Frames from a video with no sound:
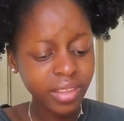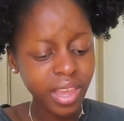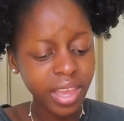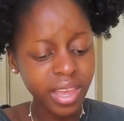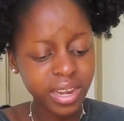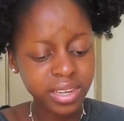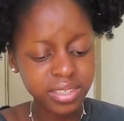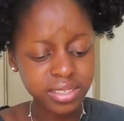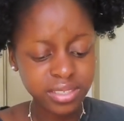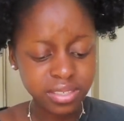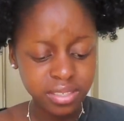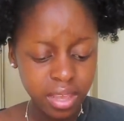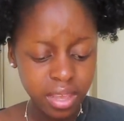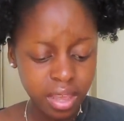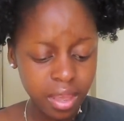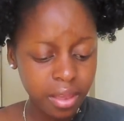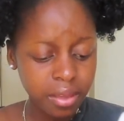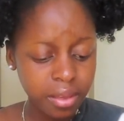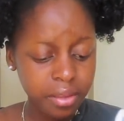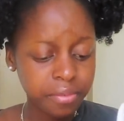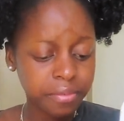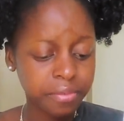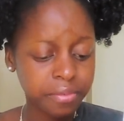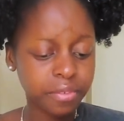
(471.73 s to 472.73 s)
It is
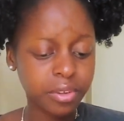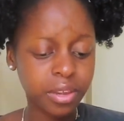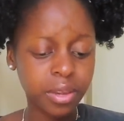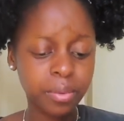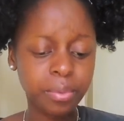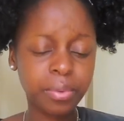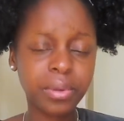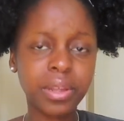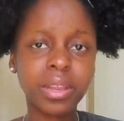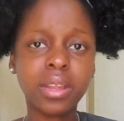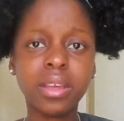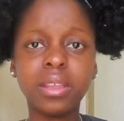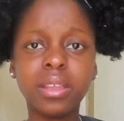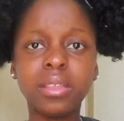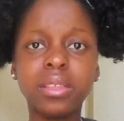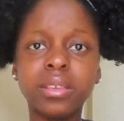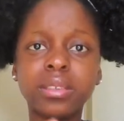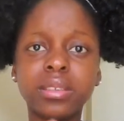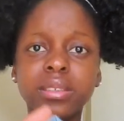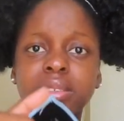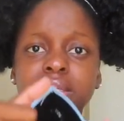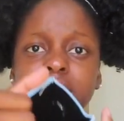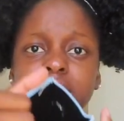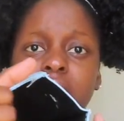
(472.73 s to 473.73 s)
very pretty.
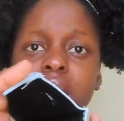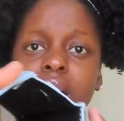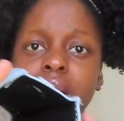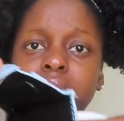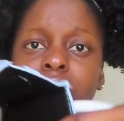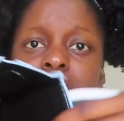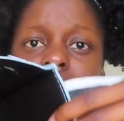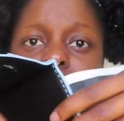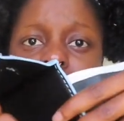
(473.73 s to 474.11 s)
This is how it